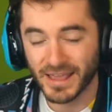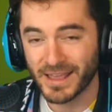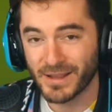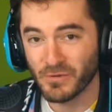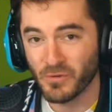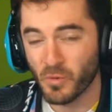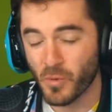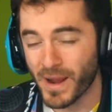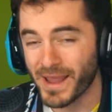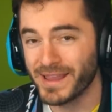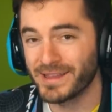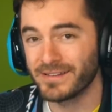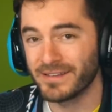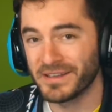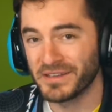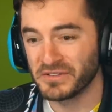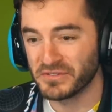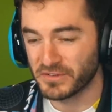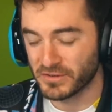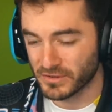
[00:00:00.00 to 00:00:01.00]
can't wait
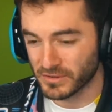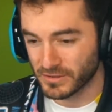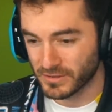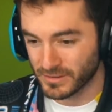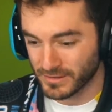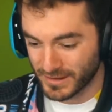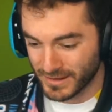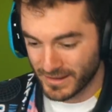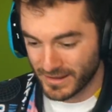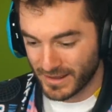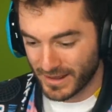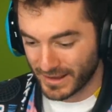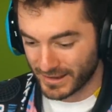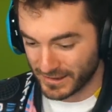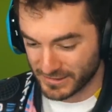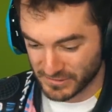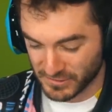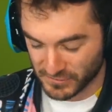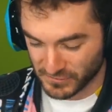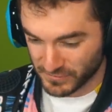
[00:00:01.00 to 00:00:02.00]
until I
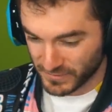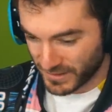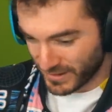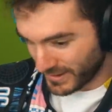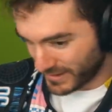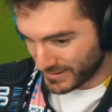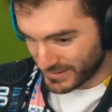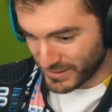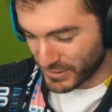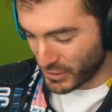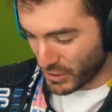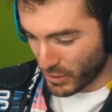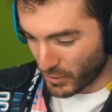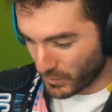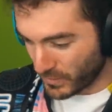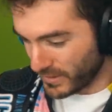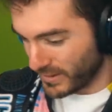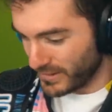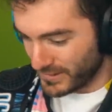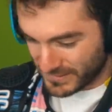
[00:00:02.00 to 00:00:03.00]
get to, you
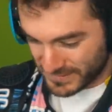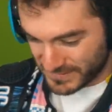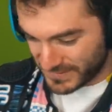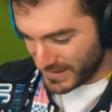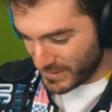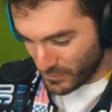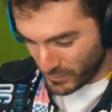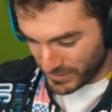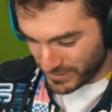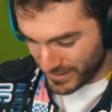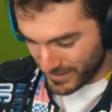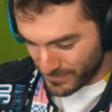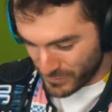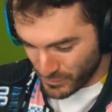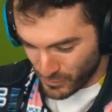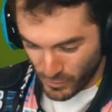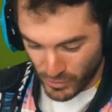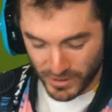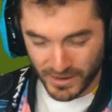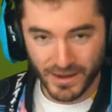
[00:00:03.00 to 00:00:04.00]
know, see what they've
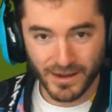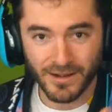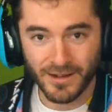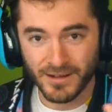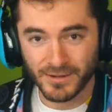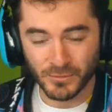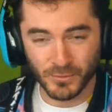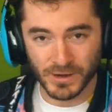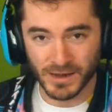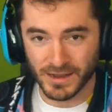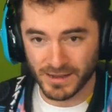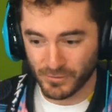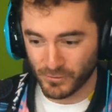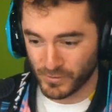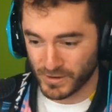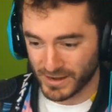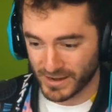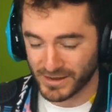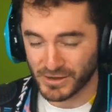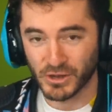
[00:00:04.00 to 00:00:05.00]
been working on when
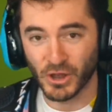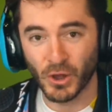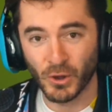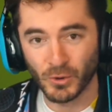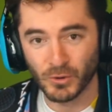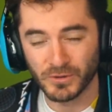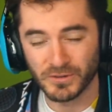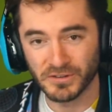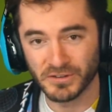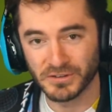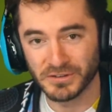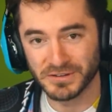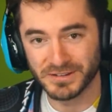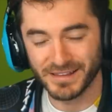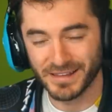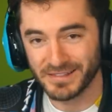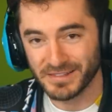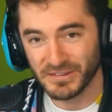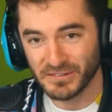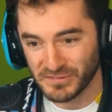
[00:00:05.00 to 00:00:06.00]
I go to
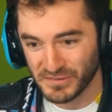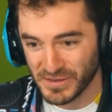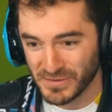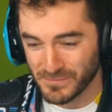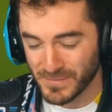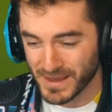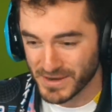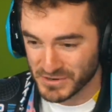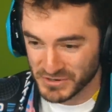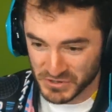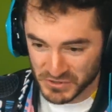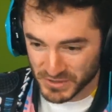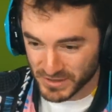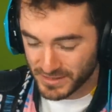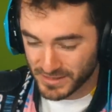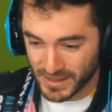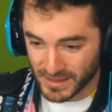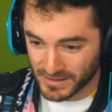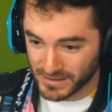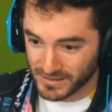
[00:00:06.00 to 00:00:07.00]
get the seat measured.
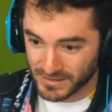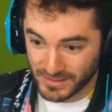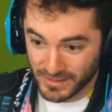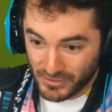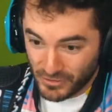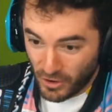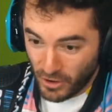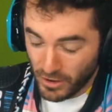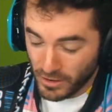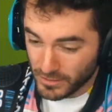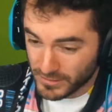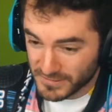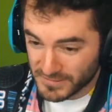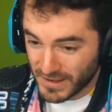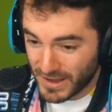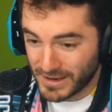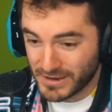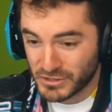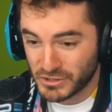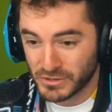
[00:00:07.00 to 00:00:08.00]
And then the car is
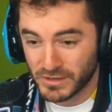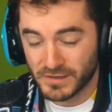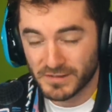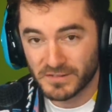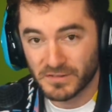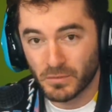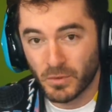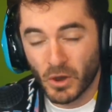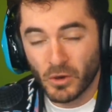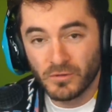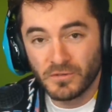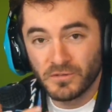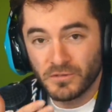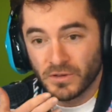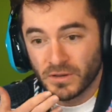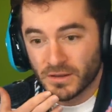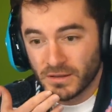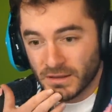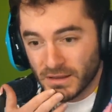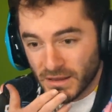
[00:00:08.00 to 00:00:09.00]
actually supposed
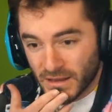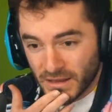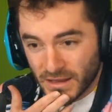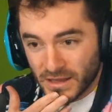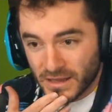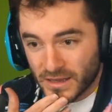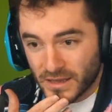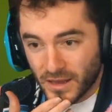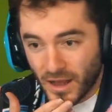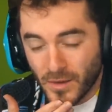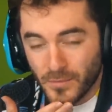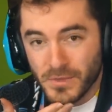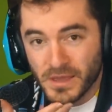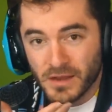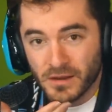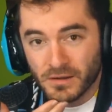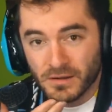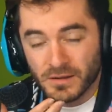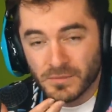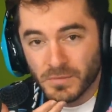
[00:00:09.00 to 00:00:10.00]
to come
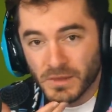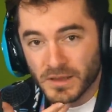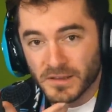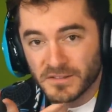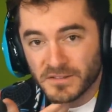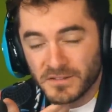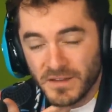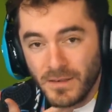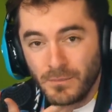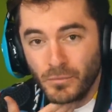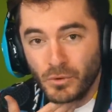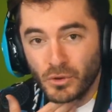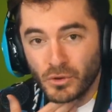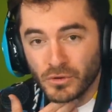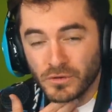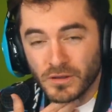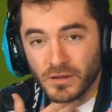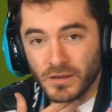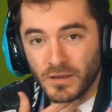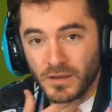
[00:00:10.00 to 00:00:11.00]
here and be assembled